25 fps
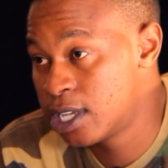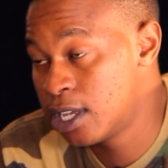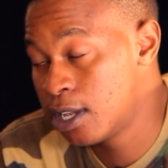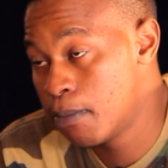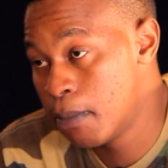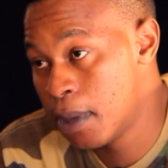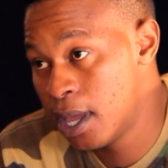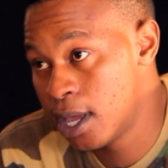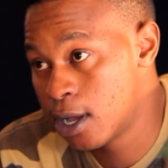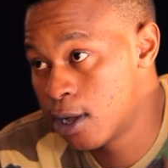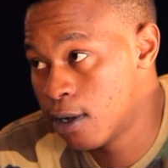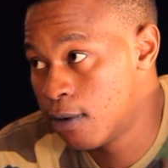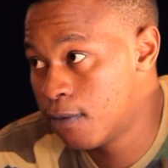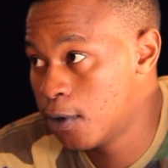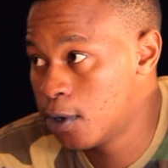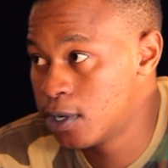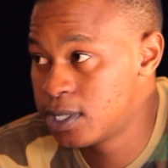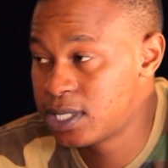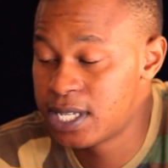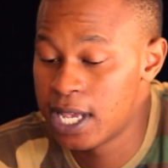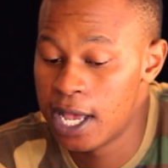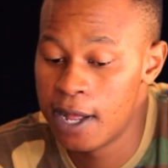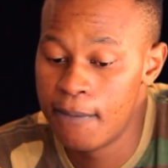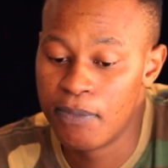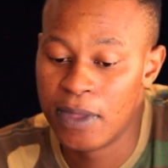skit maker of
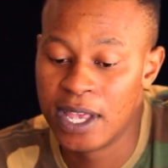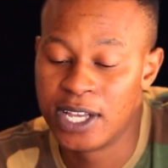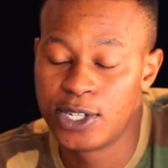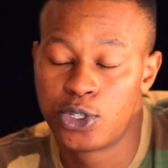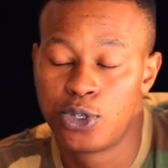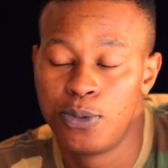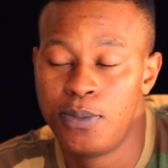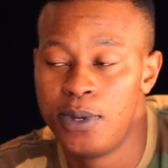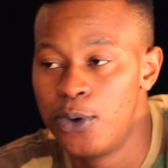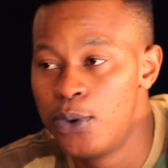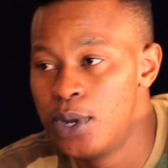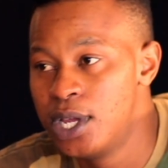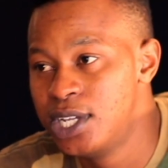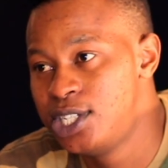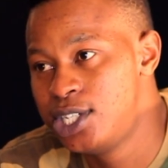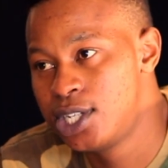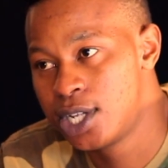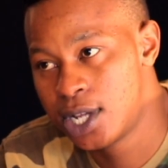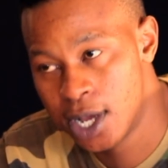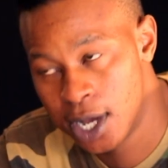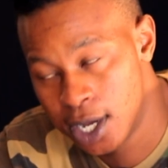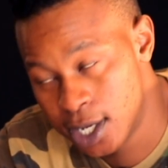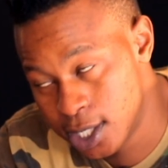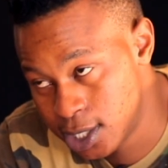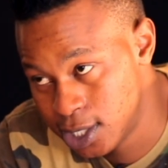all time has to be Reggie
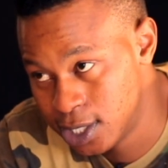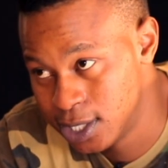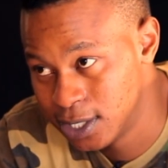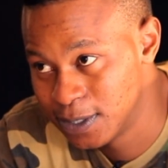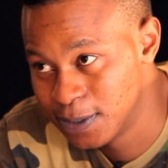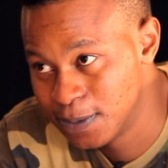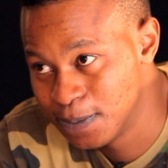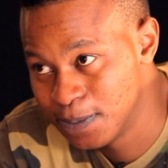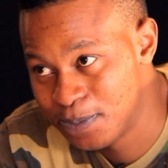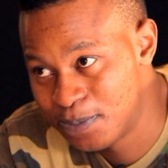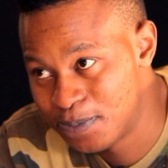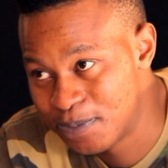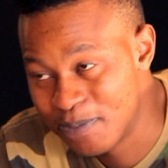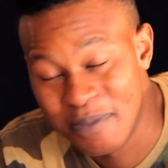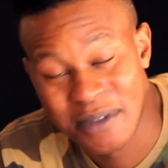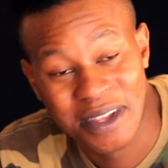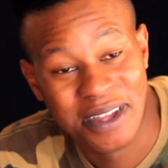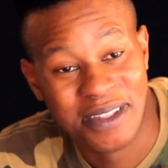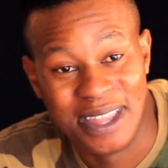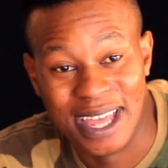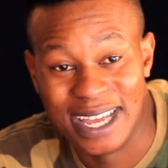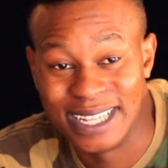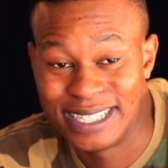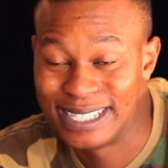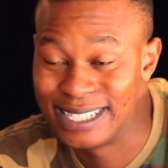Couz.
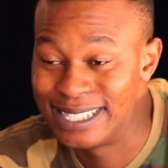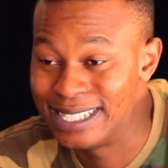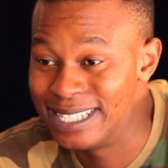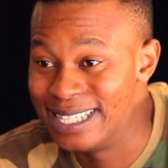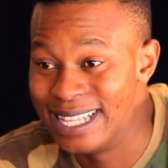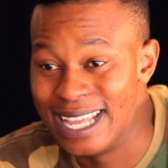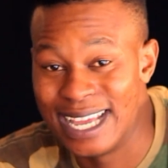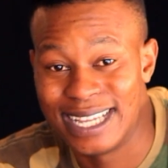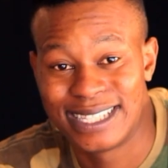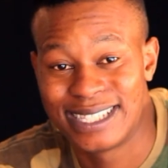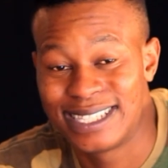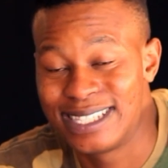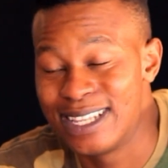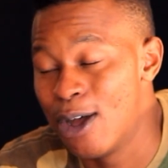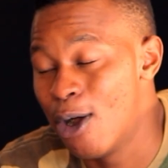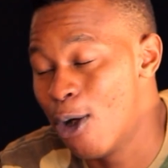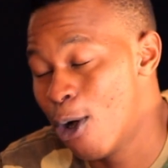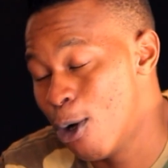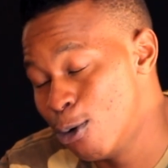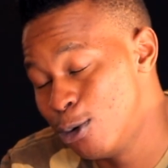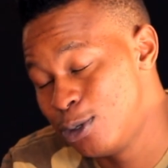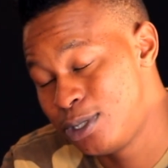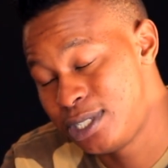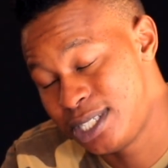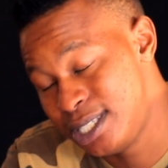That's that's the
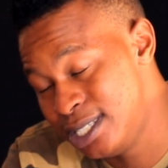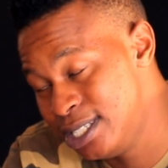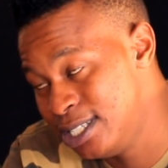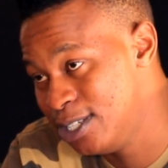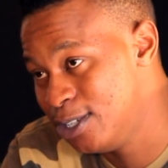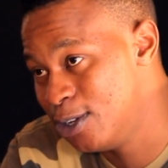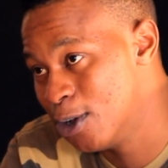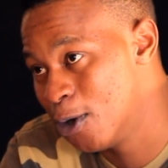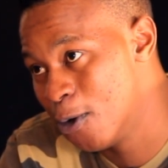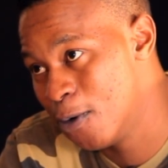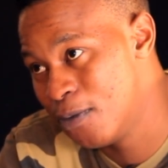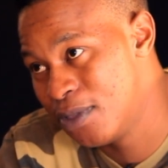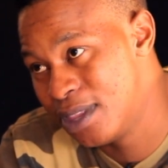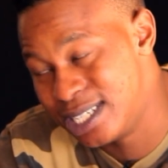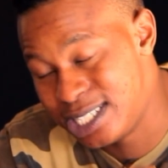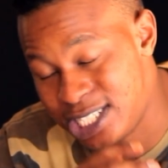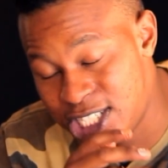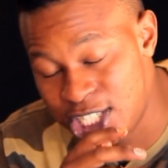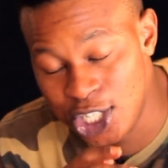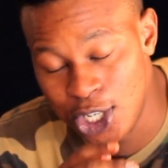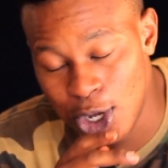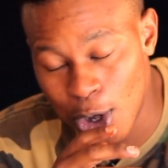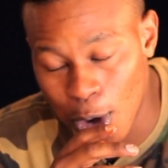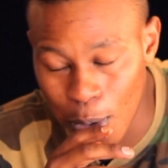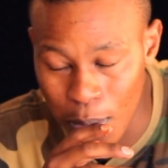OG or the
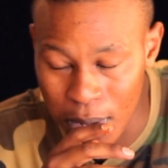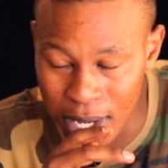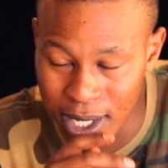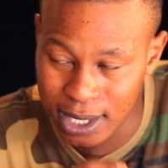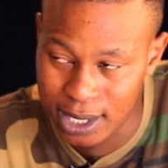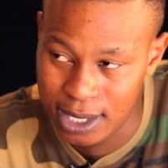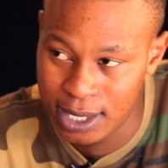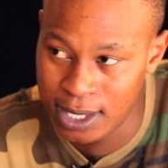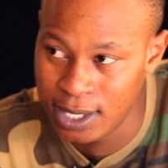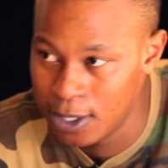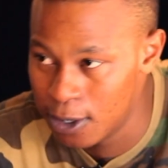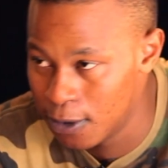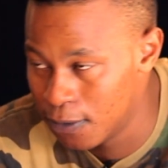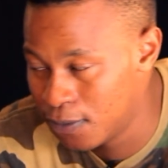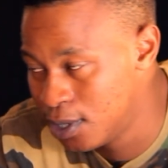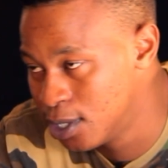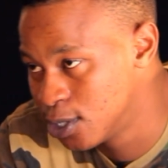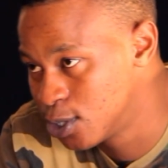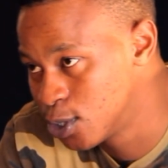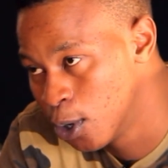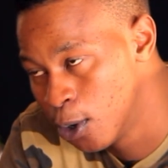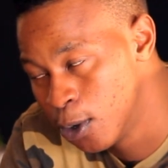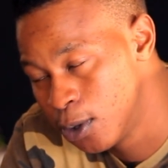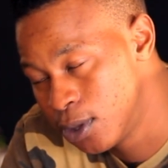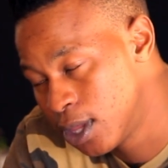GOAT of
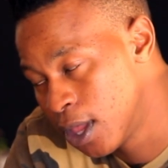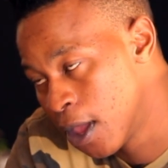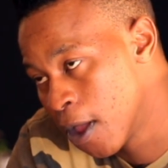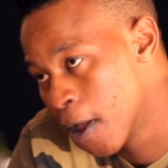this whole